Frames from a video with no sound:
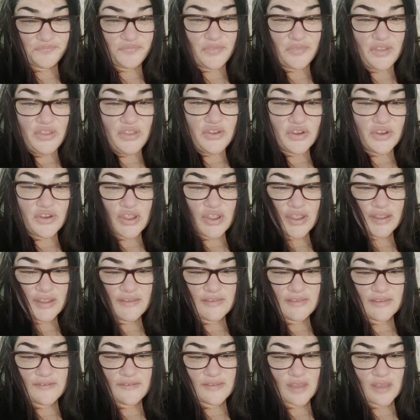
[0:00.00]
Your
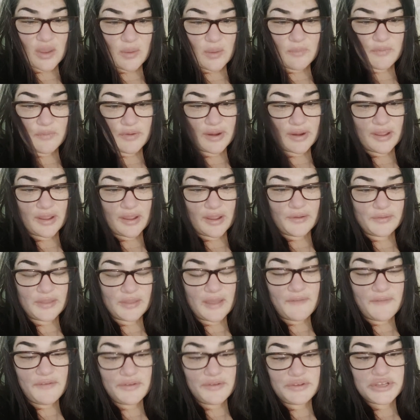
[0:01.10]
youngest lives at home for now.
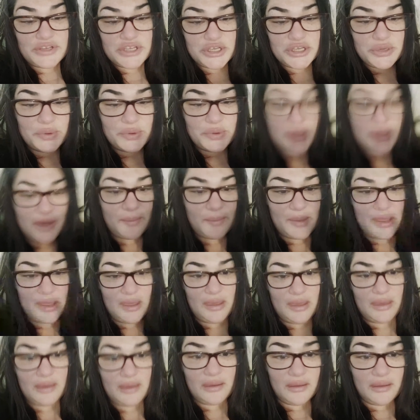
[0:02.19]
Love you too,
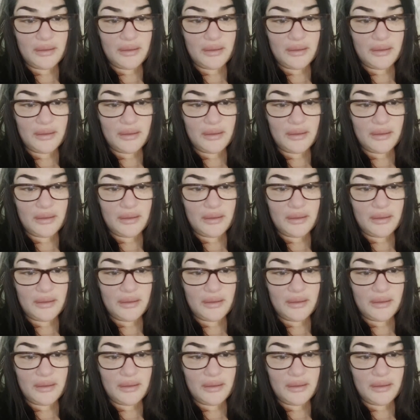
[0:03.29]
Kimmy.